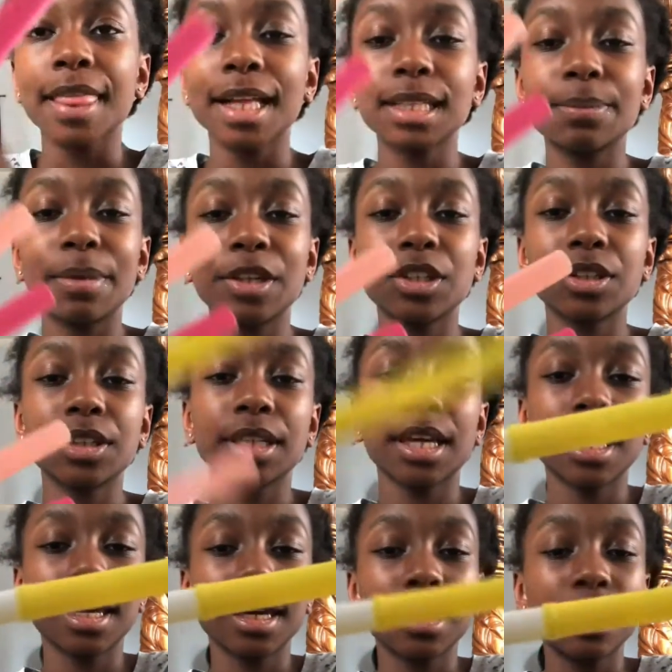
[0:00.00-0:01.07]
that's basically
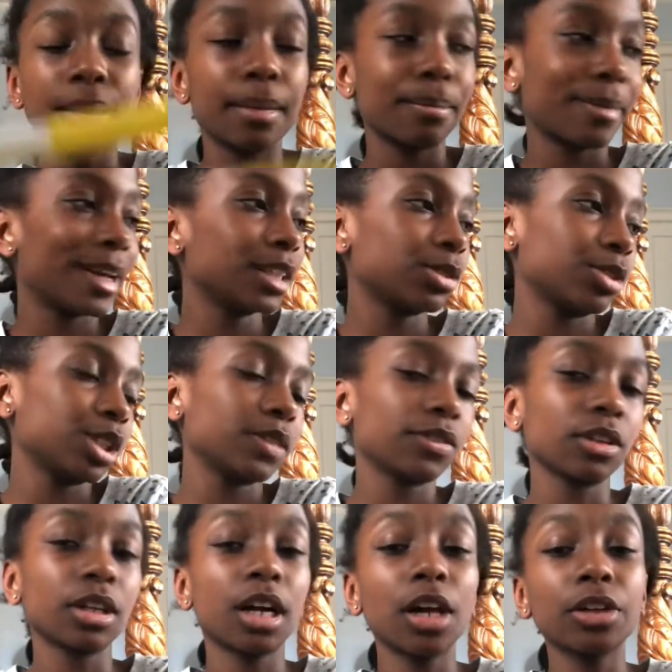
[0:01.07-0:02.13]
a main source of
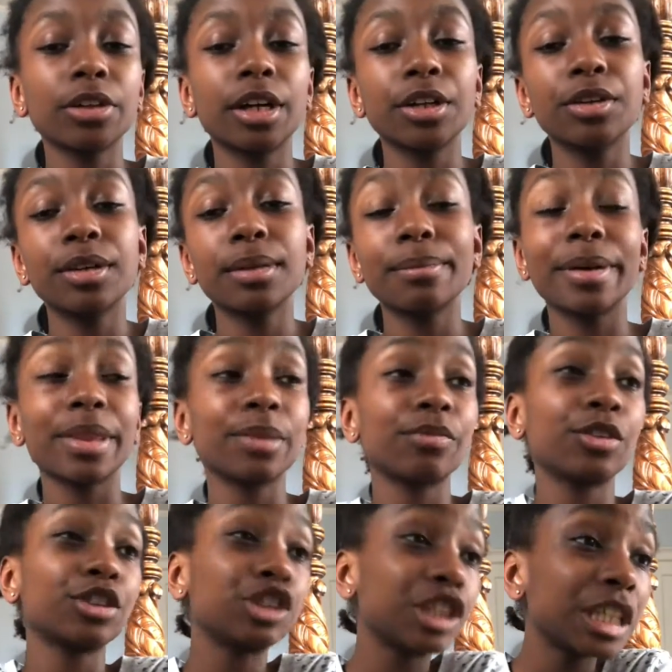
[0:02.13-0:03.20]
your color, and you can buy them
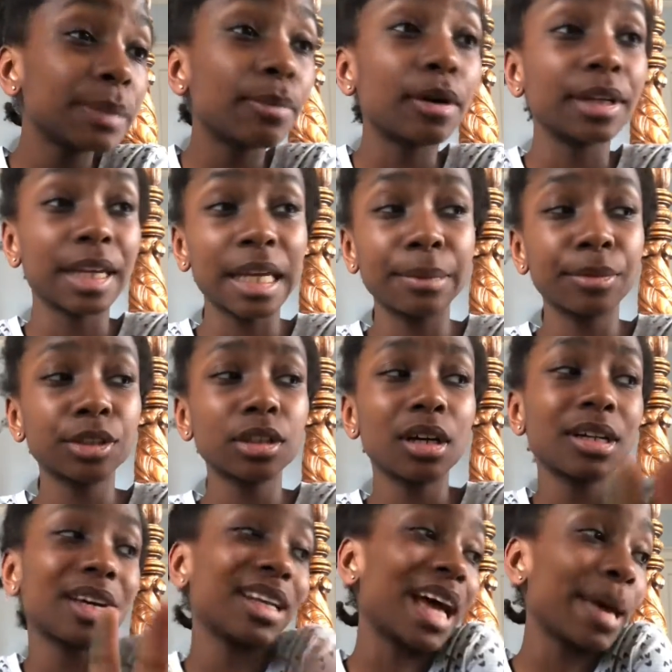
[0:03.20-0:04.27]
for cheap on Amazon,
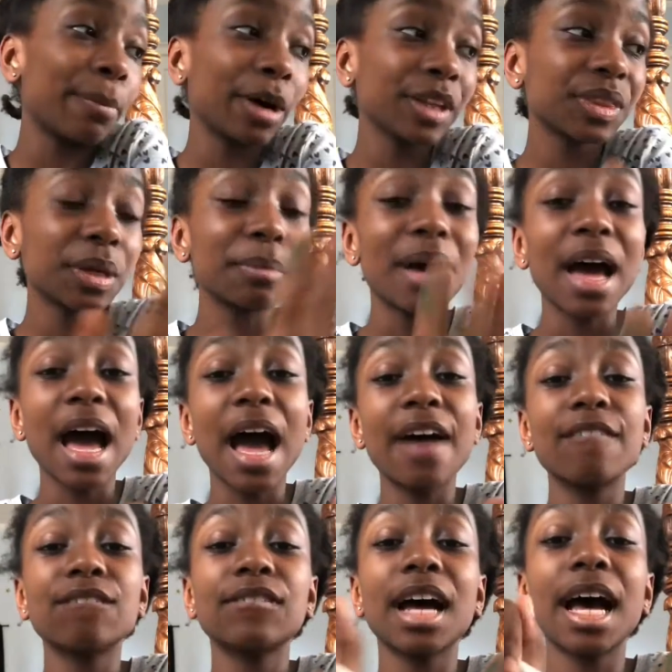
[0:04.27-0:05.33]
and I bought them
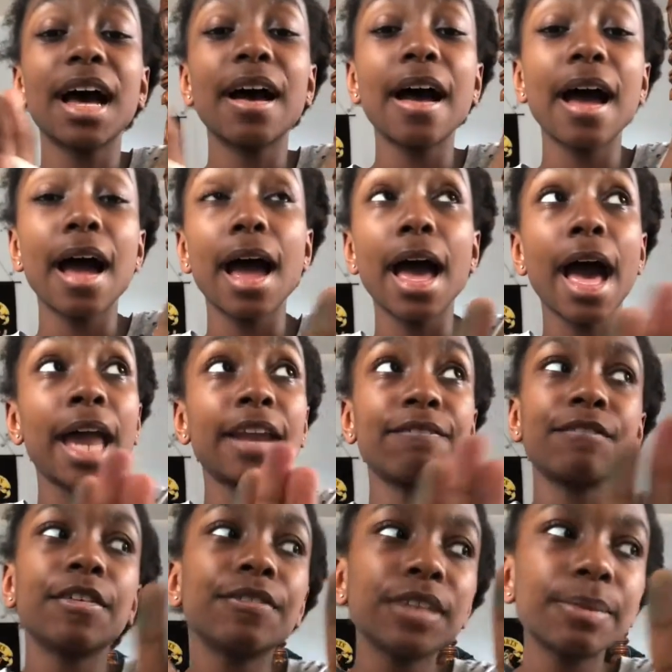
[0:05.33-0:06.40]
at a
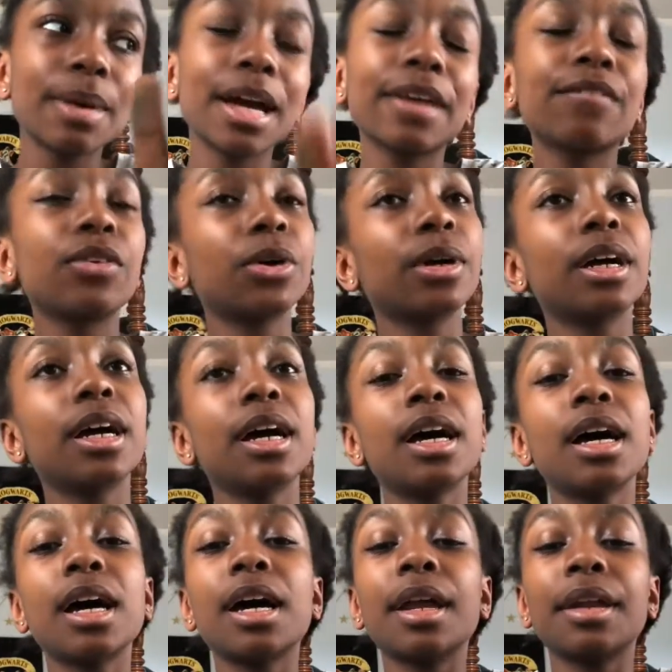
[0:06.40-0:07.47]
50 pack for
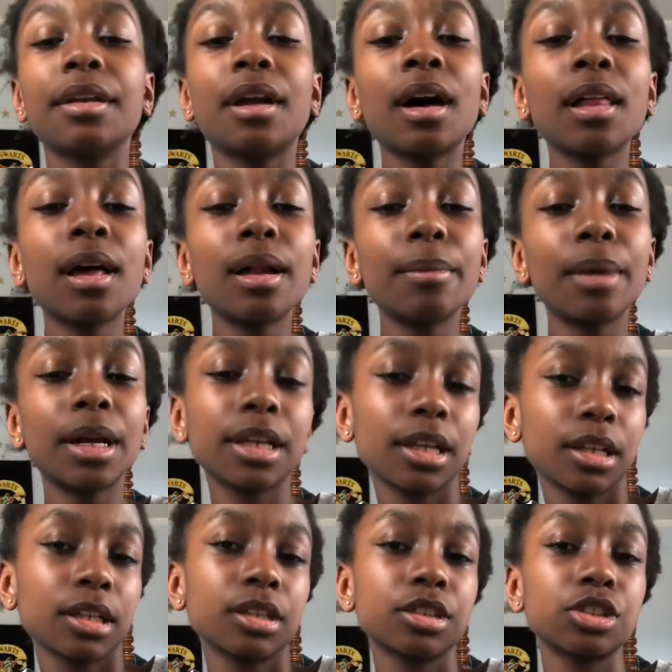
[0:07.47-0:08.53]
not a lot of
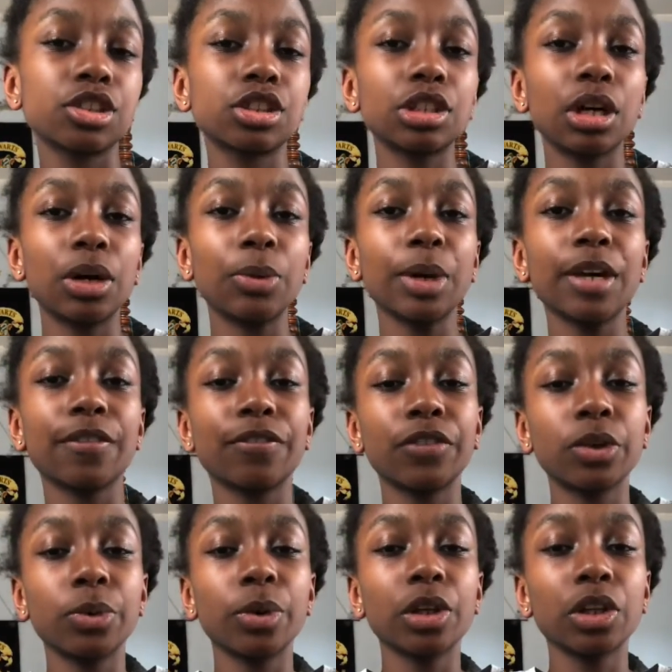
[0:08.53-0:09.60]
money. So if
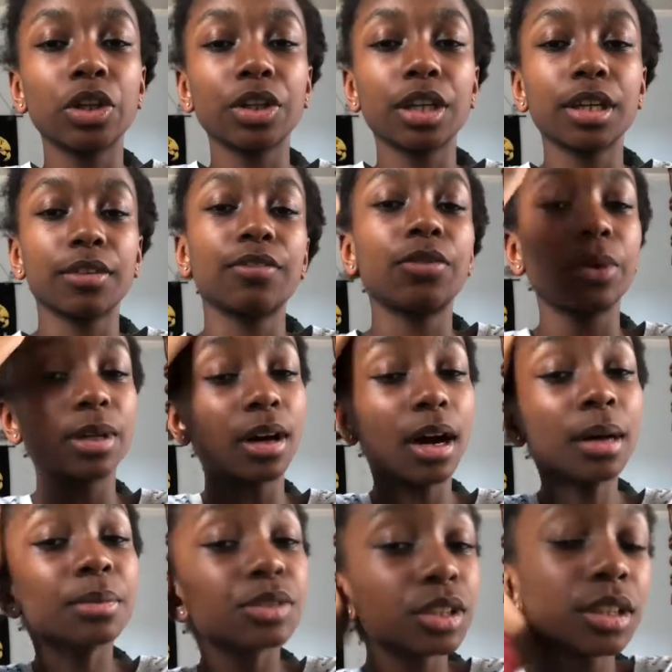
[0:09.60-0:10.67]
you are looking for an
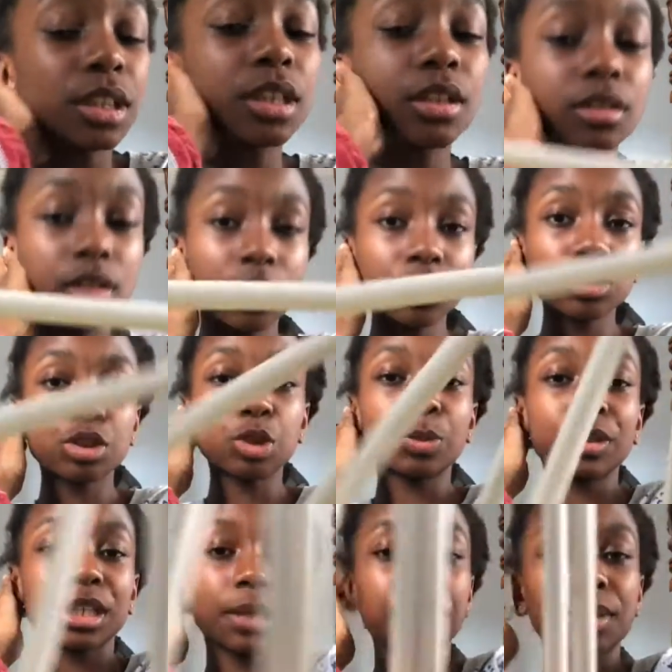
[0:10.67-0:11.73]
option, Cola Super
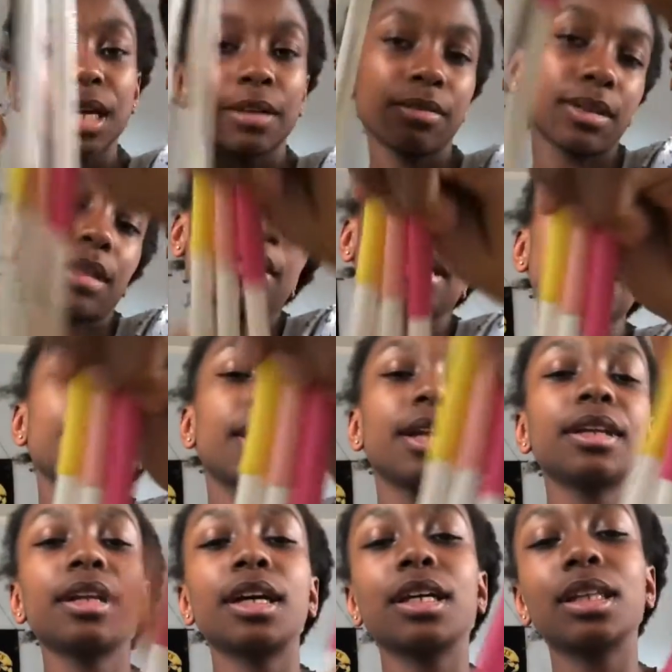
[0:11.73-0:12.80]
Tips, I really
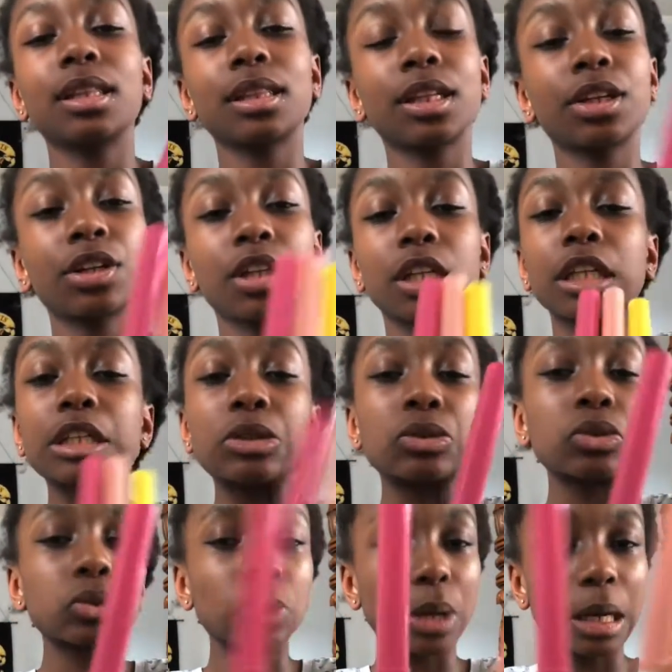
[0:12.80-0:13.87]
recommend. I literally
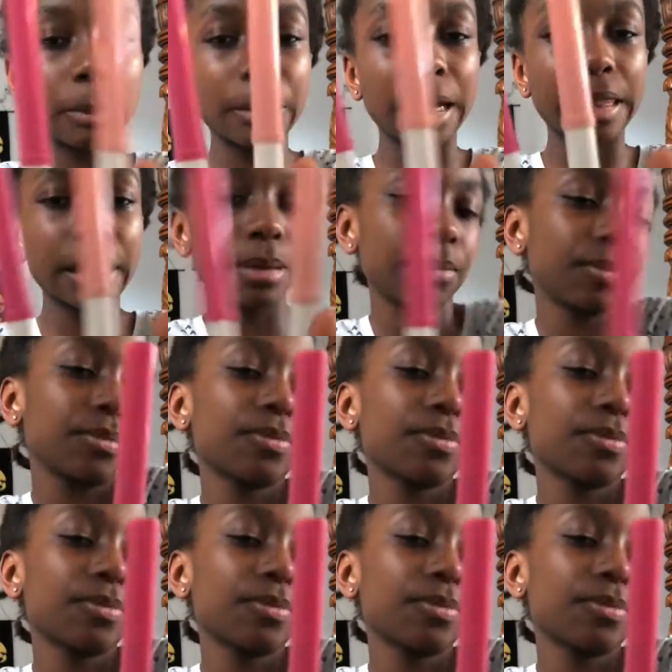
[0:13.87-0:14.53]
swear by them.